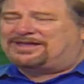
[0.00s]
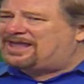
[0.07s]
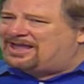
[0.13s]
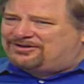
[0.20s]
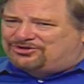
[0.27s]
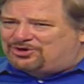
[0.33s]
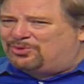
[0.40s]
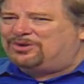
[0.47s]

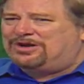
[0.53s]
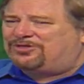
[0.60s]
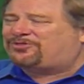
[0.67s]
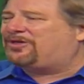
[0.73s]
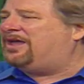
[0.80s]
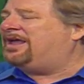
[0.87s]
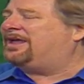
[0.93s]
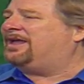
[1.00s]
can't do
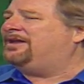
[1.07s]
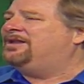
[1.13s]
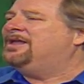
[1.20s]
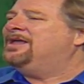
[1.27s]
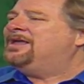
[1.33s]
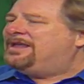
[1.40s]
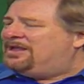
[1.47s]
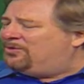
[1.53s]
anything, and
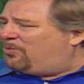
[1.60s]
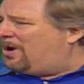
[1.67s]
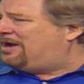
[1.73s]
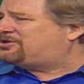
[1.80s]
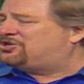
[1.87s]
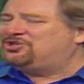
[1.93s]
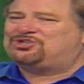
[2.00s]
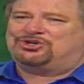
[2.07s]
he
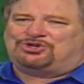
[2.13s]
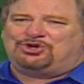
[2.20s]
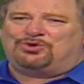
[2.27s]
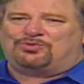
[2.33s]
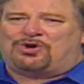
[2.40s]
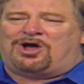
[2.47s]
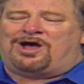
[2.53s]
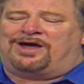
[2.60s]
watches you do
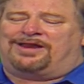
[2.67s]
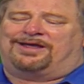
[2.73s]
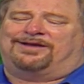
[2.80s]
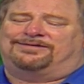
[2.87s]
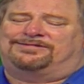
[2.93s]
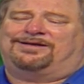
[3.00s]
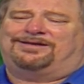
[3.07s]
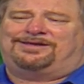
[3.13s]
wrong, and he goes,